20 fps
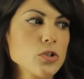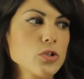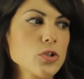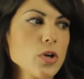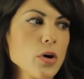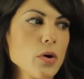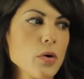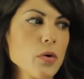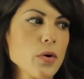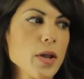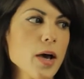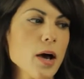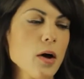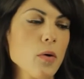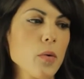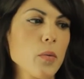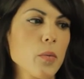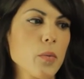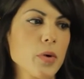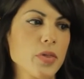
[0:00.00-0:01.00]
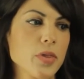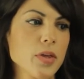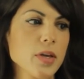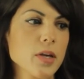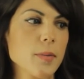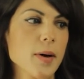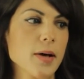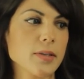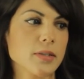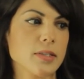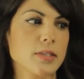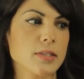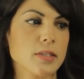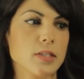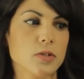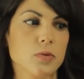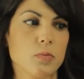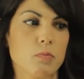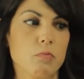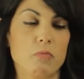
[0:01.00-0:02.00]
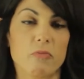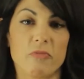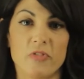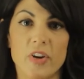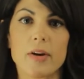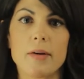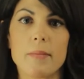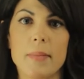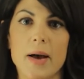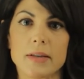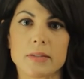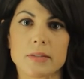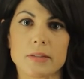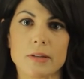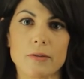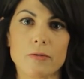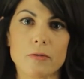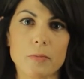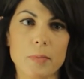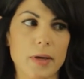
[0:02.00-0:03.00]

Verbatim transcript: So now when we think about this, it's very massive,